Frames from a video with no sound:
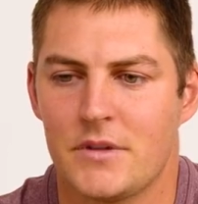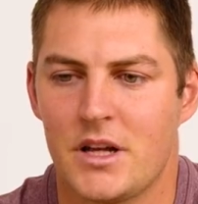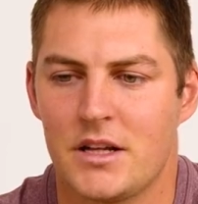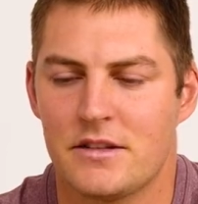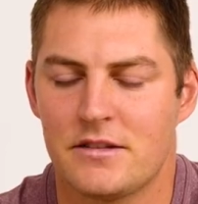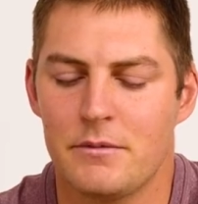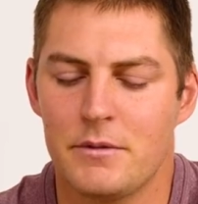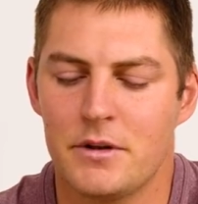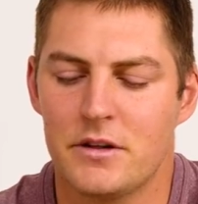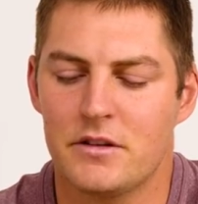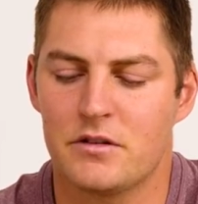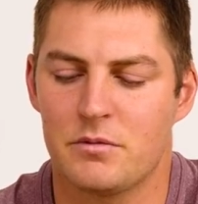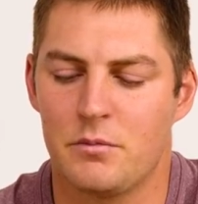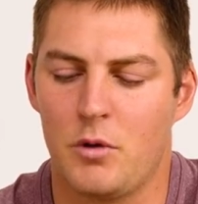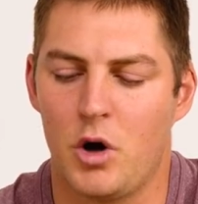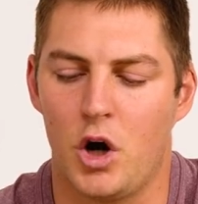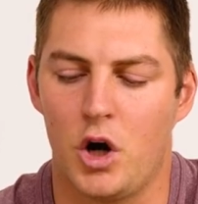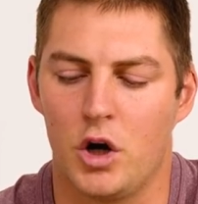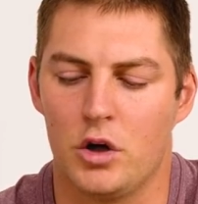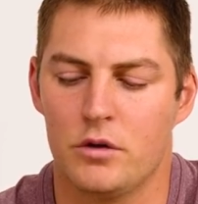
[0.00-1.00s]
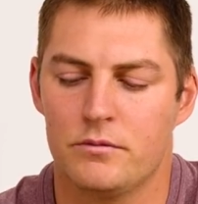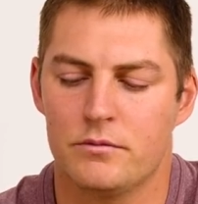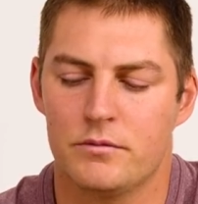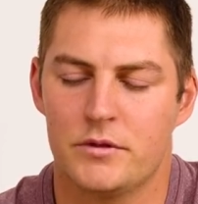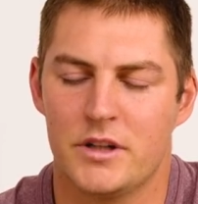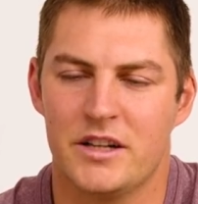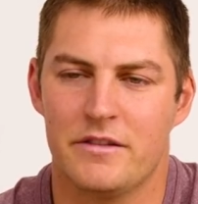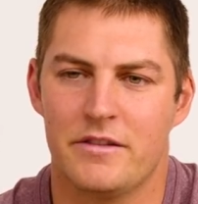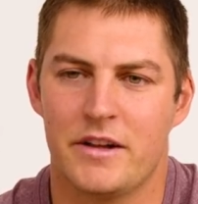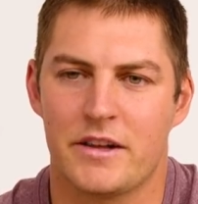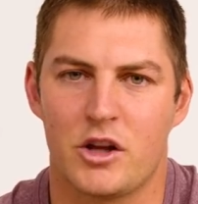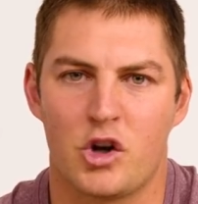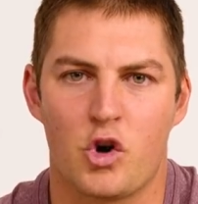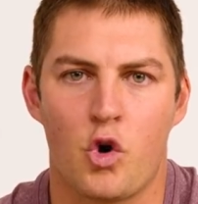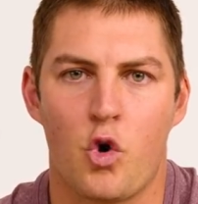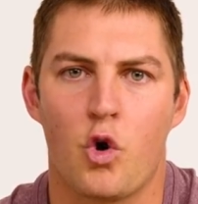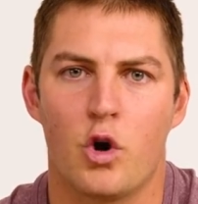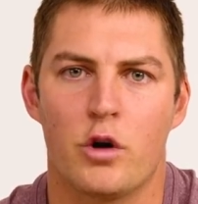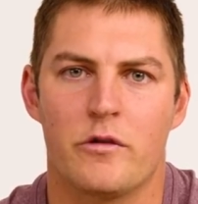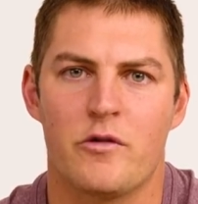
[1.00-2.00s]
something small. Think of like the
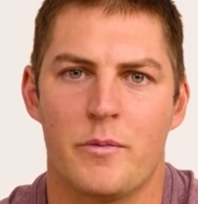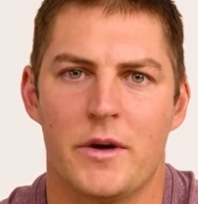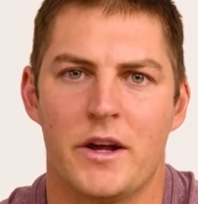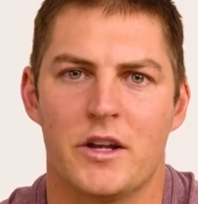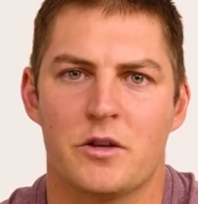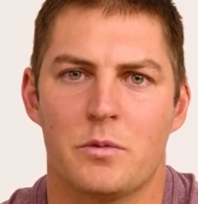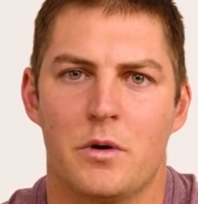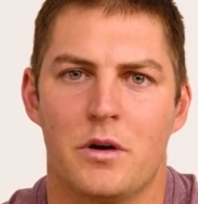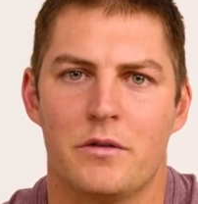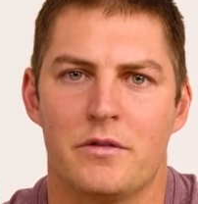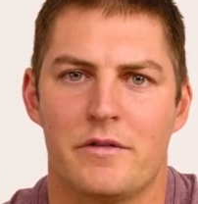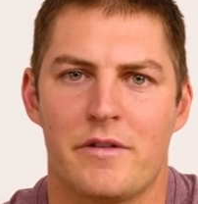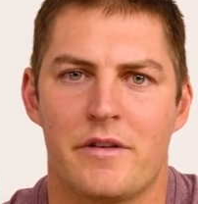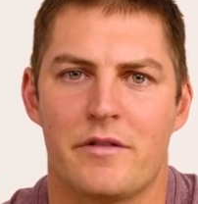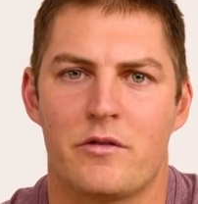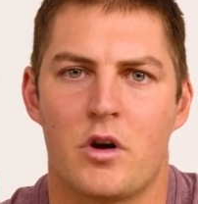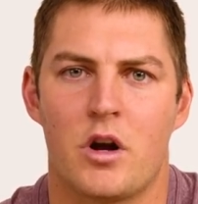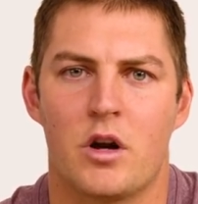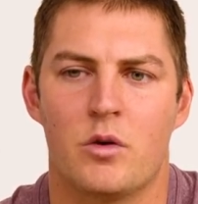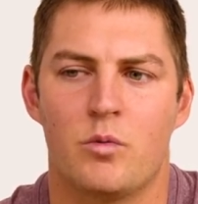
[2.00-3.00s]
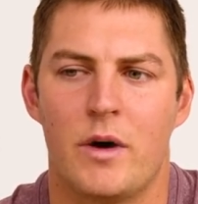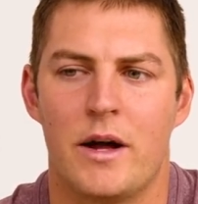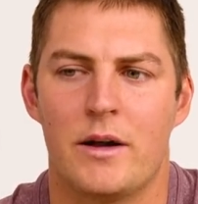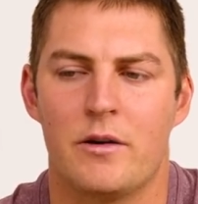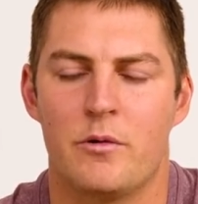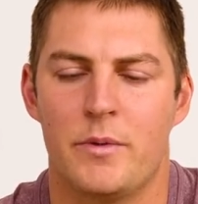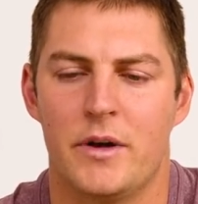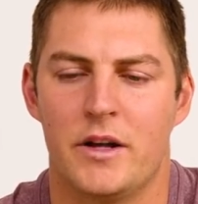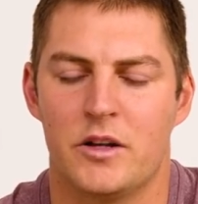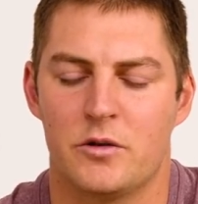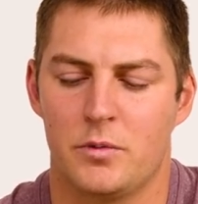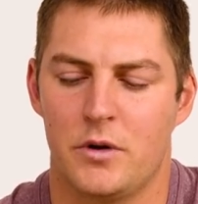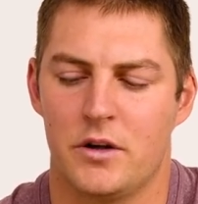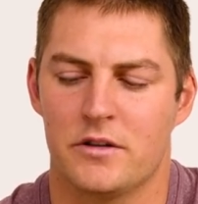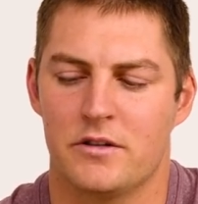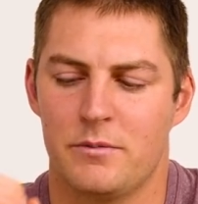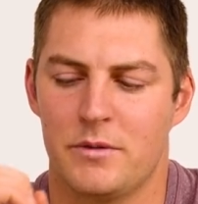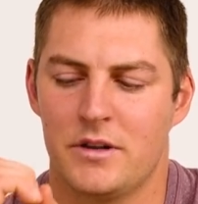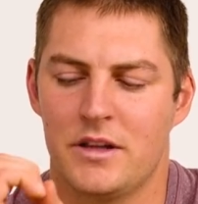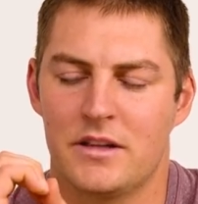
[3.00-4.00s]
core of a baseball if you've ever unwound a baseball,
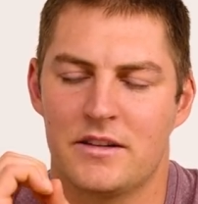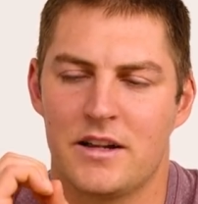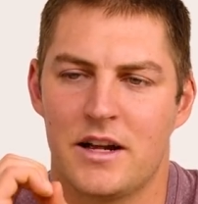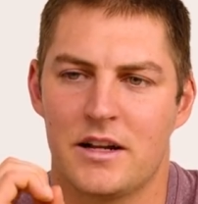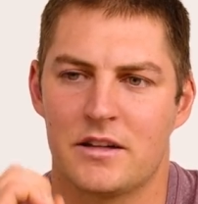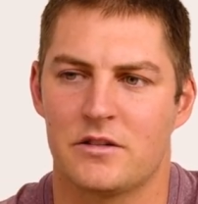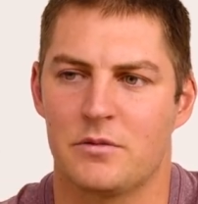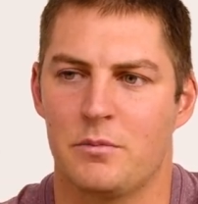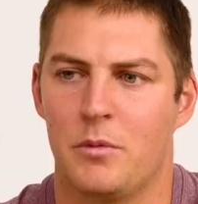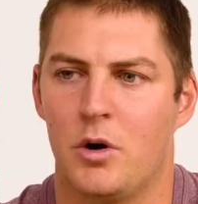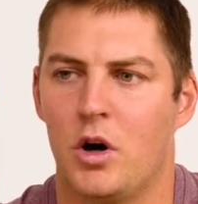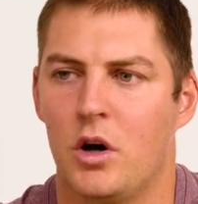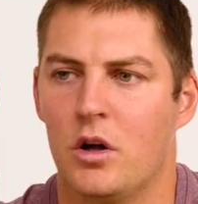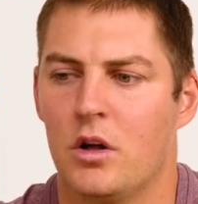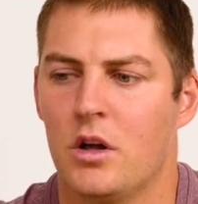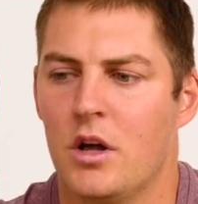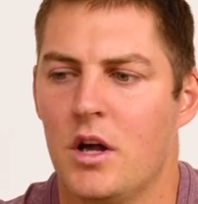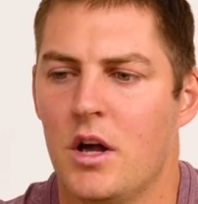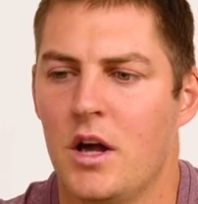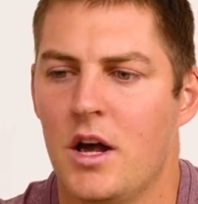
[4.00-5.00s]
something that's kind of small,